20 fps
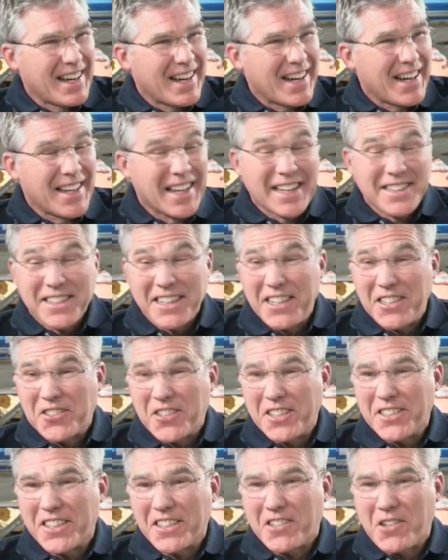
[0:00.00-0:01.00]
Uh, that's an
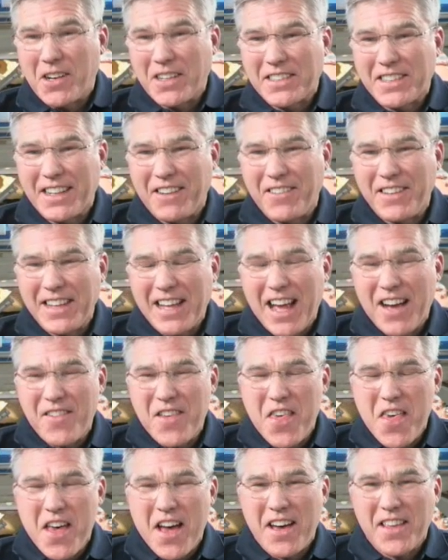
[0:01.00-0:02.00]
interesting question. I really
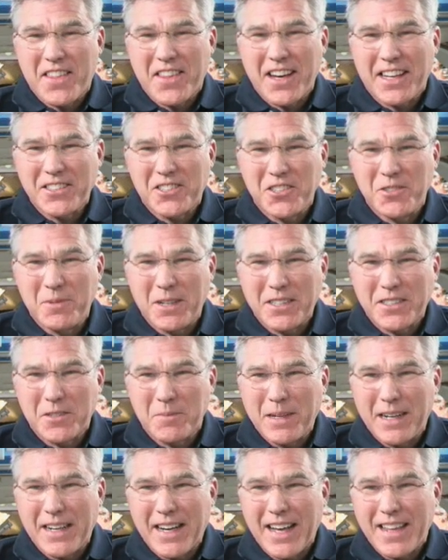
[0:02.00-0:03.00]
haven't I thought too much
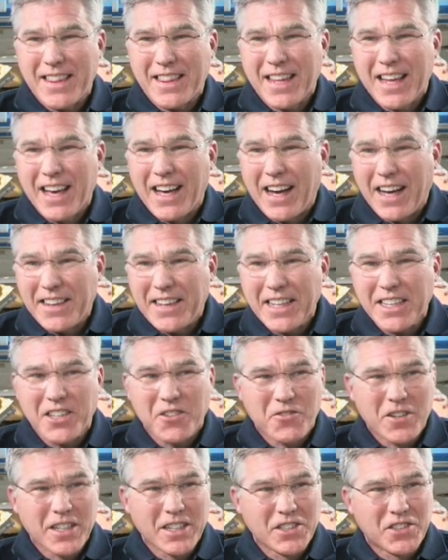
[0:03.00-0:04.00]
about. It. I I think
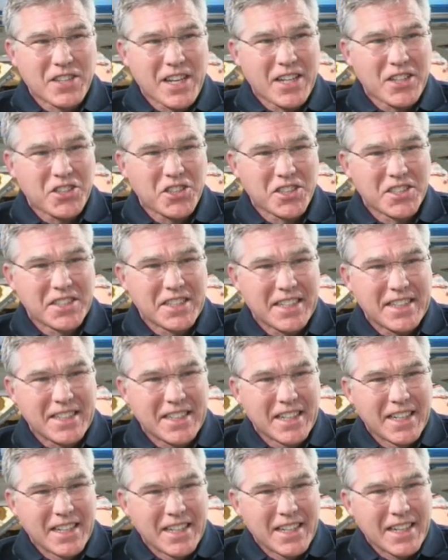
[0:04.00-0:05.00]
the realization that
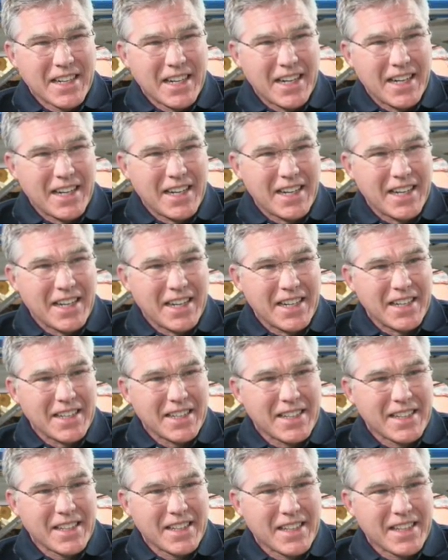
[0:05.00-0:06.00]
uh,
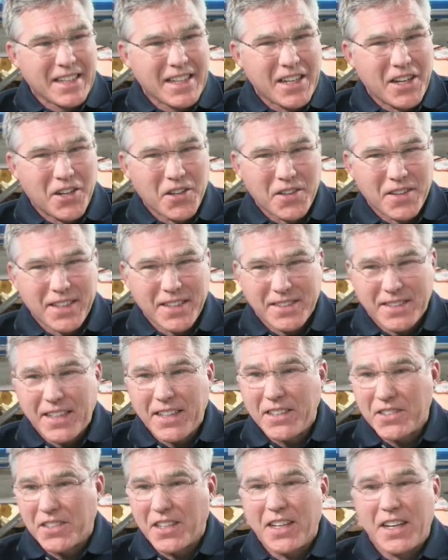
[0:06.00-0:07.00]
you know this
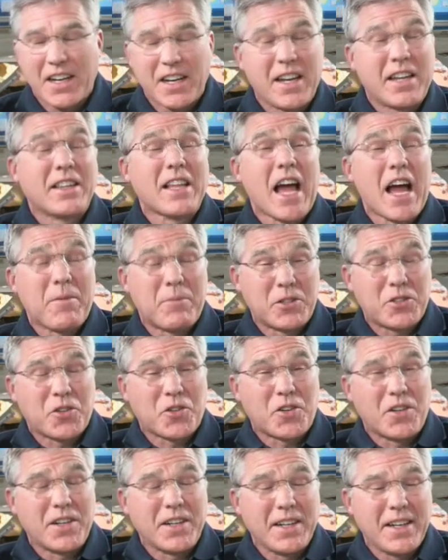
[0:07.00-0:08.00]
is a
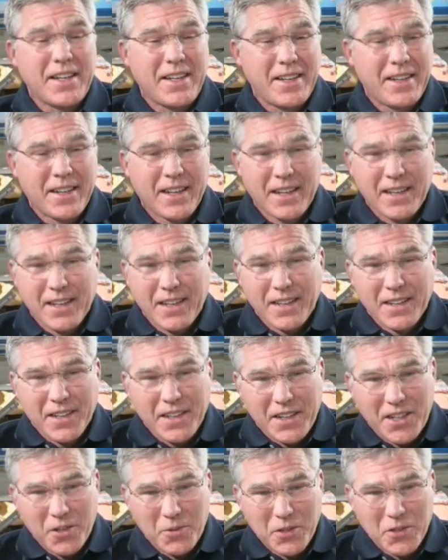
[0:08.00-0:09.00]
laboratory, and
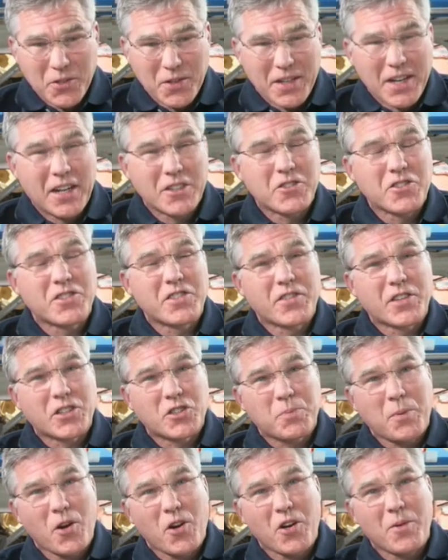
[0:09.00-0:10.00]
you know we're doing hundreds of
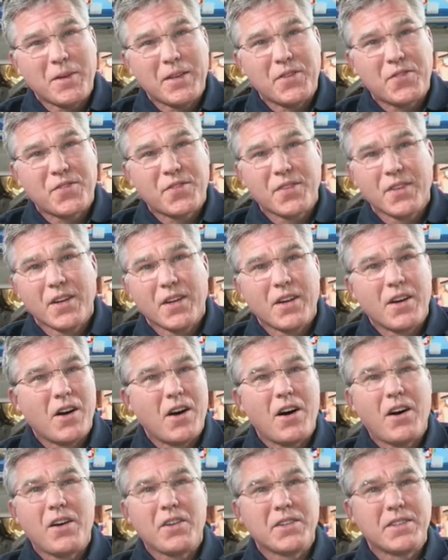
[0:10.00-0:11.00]
experiments
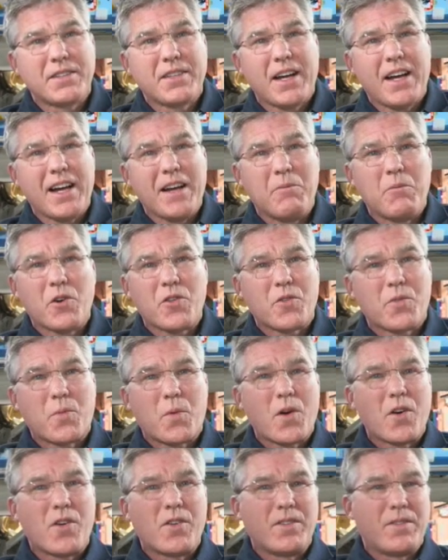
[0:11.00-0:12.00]
all the time, whether
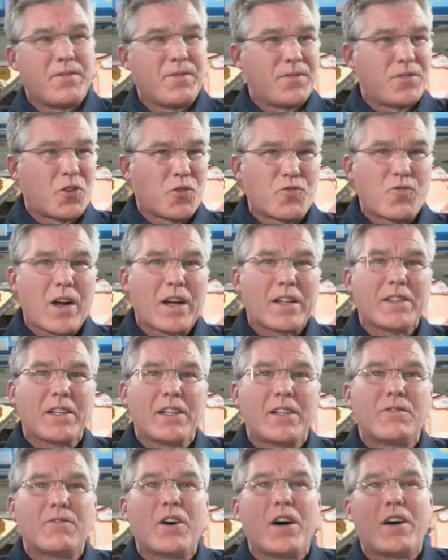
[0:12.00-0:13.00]
we're
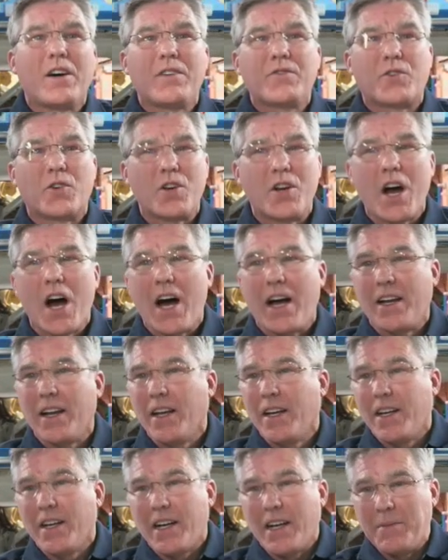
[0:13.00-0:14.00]
directly involved or not.
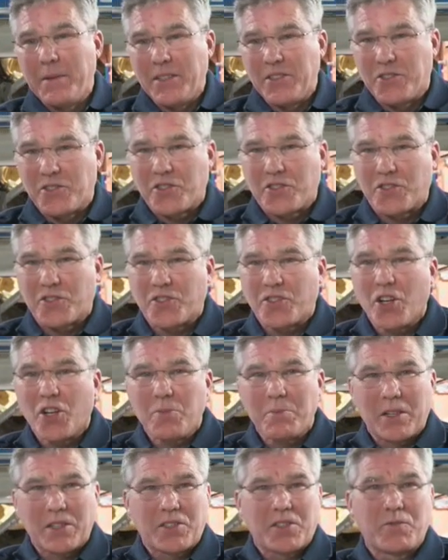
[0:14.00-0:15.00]
I mean,
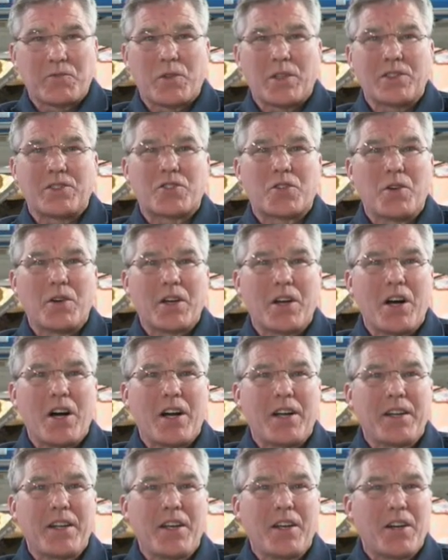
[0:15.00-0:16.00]
so much of what's going
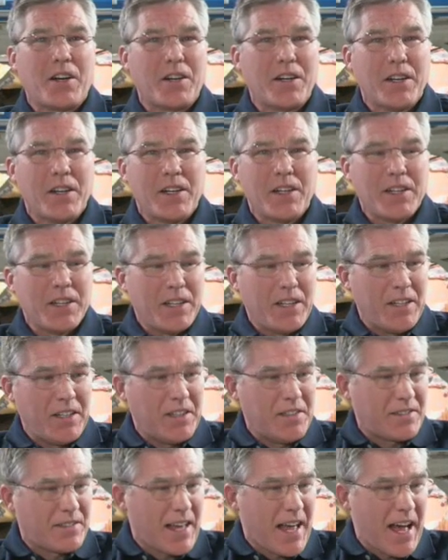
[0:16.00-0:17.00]
on here
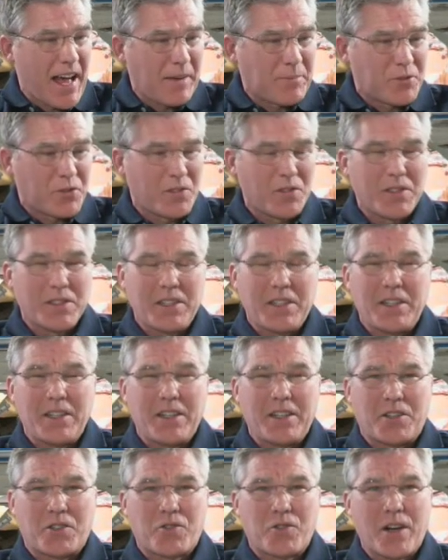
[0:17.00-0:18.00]
is
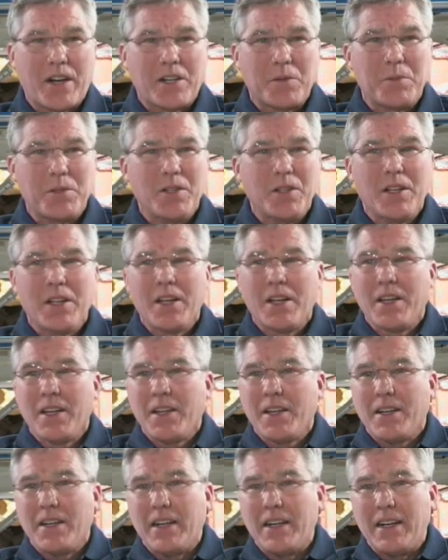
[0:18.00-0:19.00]
absolutely incredible,
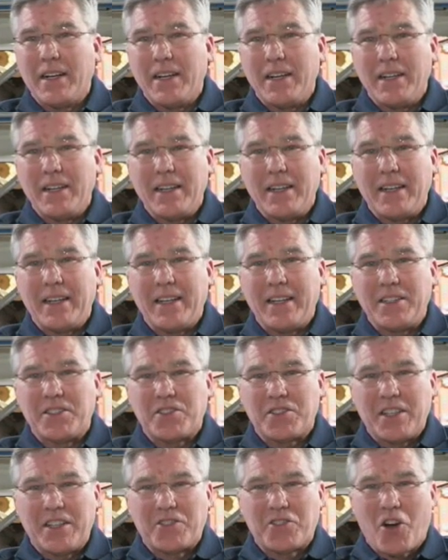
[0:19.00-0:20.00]
uh, and
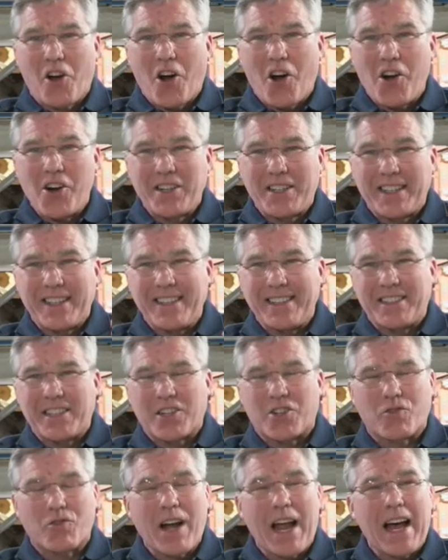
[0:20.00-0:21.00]
it's it's hard to, to
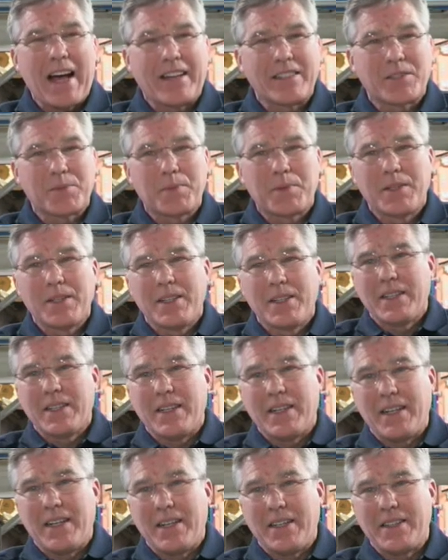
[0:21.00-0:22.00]
grasp
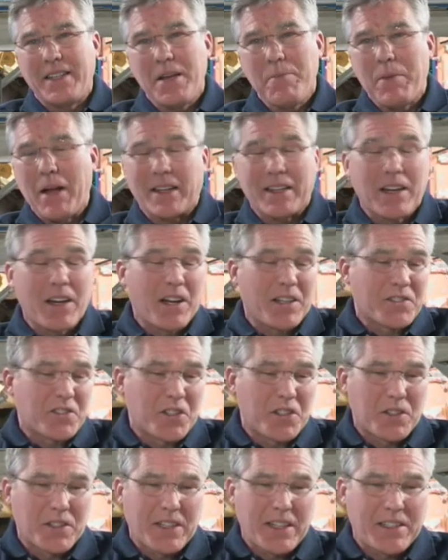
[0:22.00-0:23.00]
uh, the impact. And
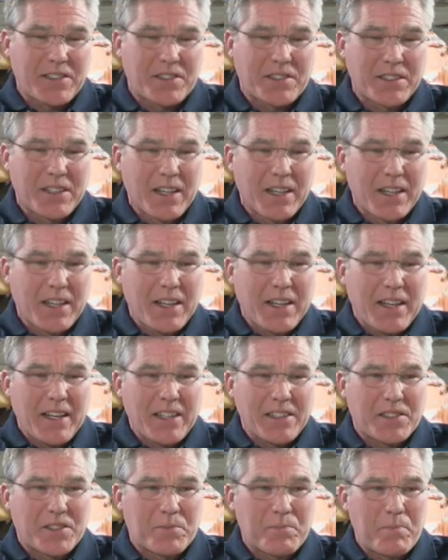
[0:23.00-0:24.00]
also, it's
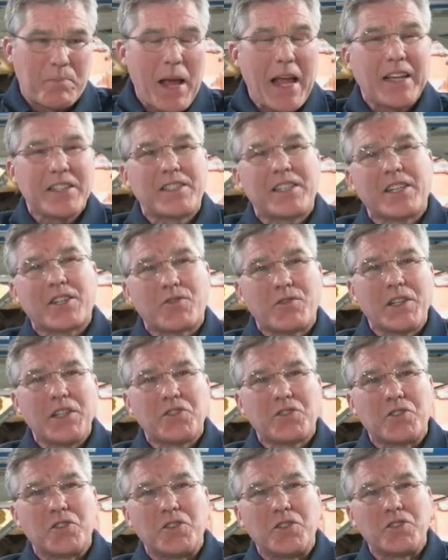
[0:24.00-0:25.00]
it's basic
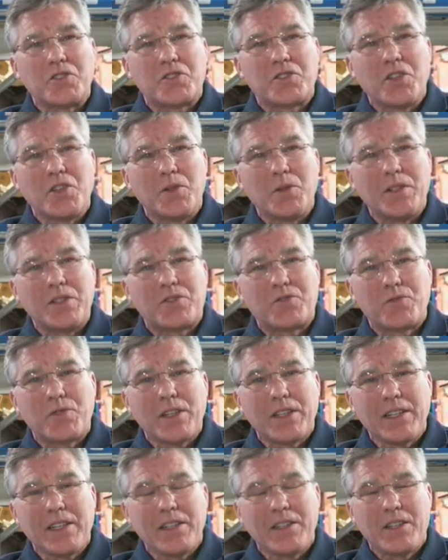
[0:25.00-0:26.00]
research, so it's
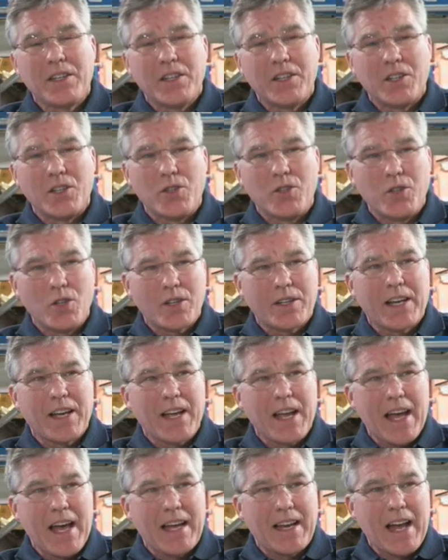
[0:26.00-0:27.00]
really
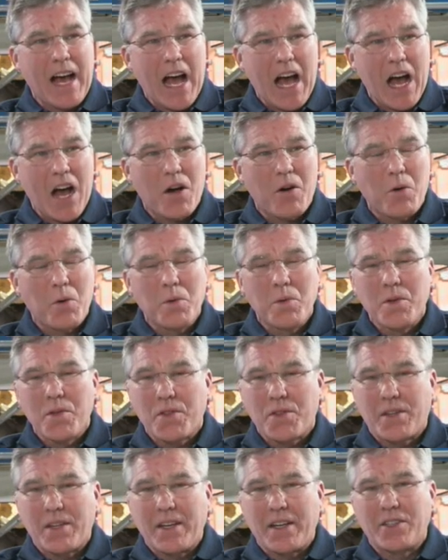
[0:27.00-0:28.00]
looking at how
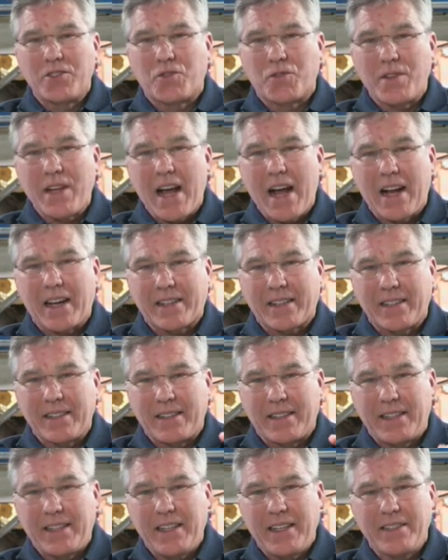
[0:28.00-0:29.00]
things react to
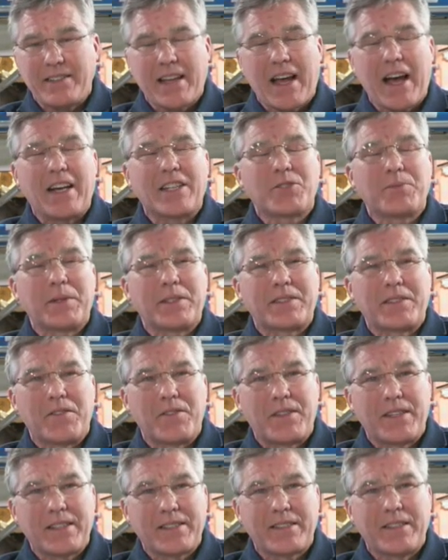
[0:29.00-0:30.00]
these aspects
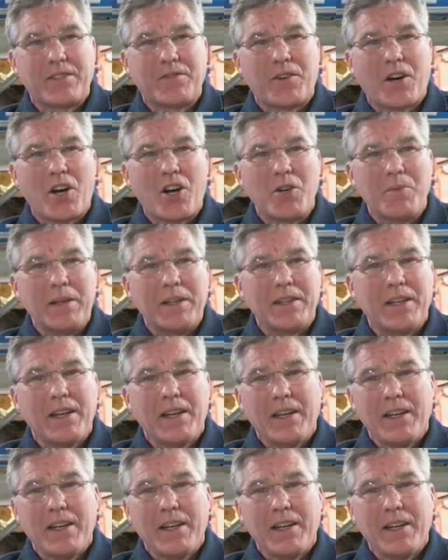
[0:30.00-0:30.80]
of this environment,